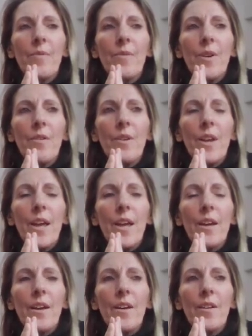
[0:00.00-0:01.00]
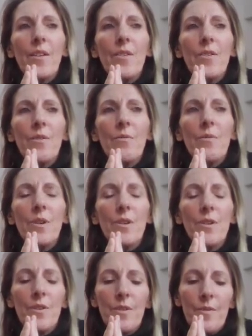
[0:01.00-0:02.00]
through your neck and
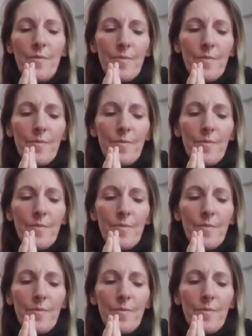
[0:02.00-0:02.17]
shoulders,